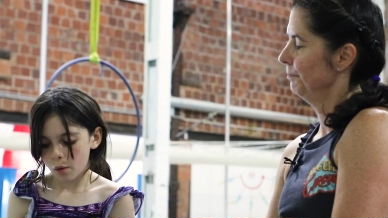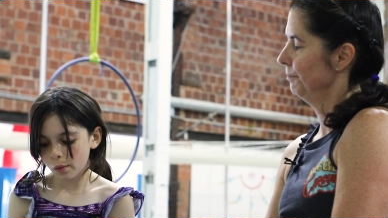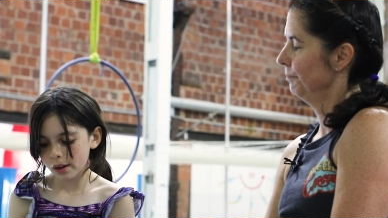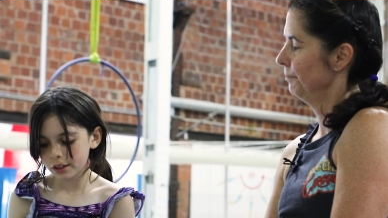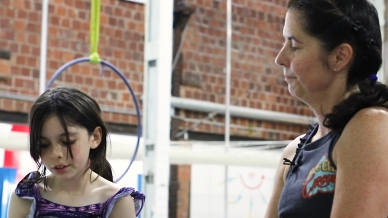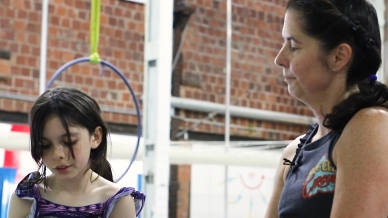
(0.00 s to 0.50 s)

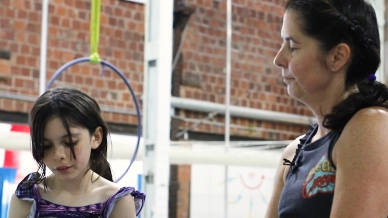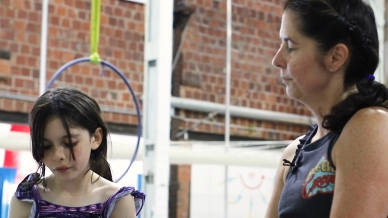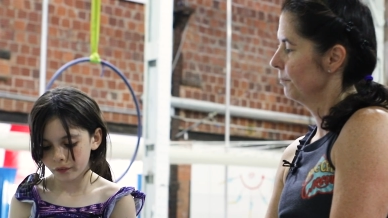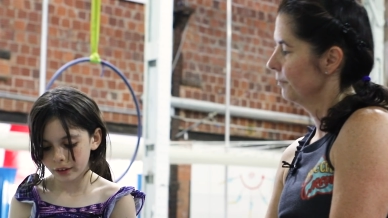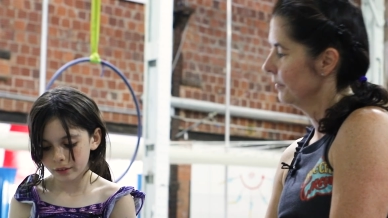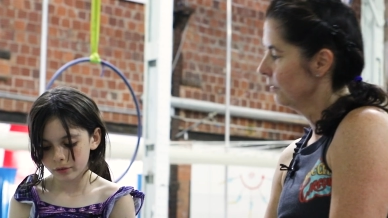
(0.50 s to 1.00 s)
Speaker 1: What is your
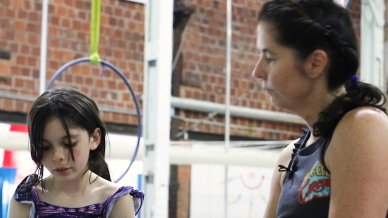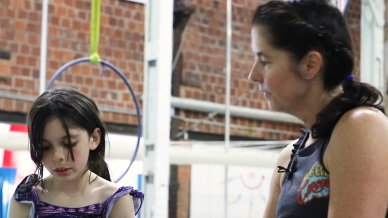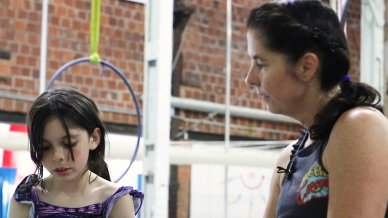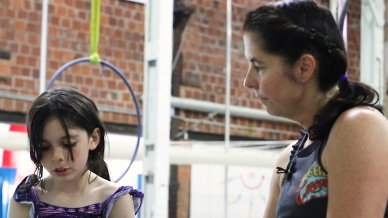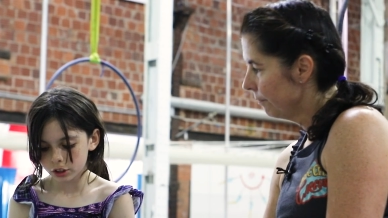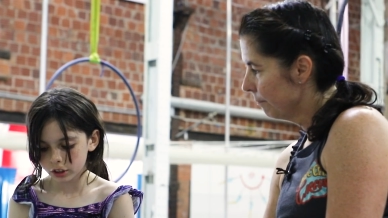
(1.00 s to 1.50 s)

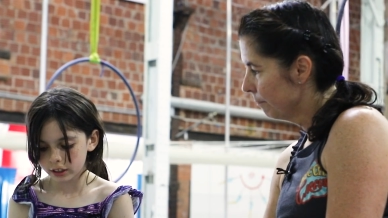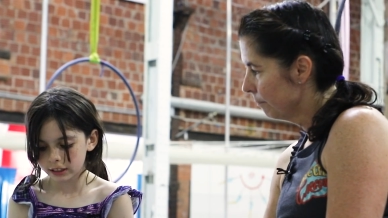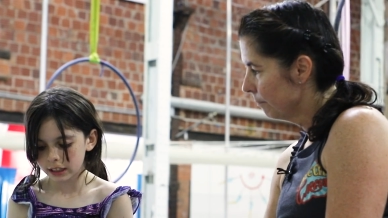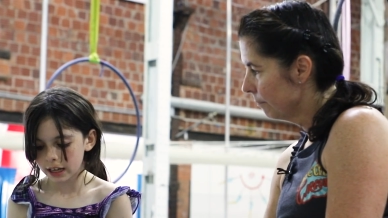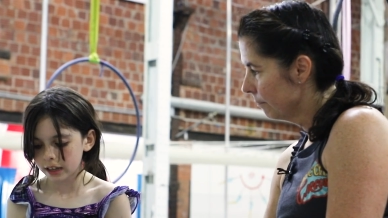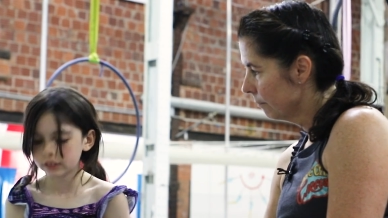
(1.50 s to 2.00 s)
favorite
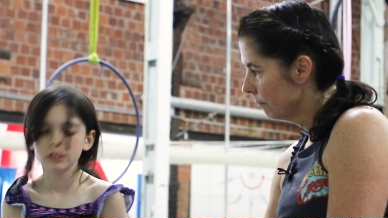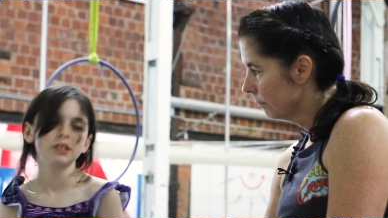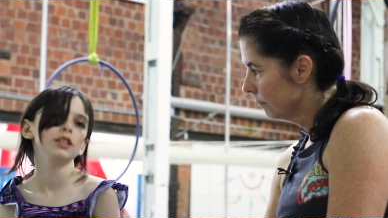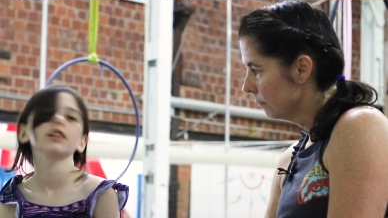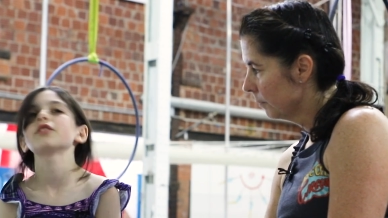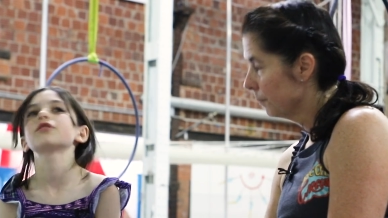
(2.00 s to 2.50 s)
circus act to
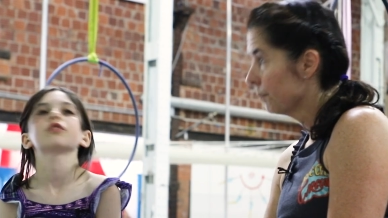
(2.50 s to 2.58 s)
teach?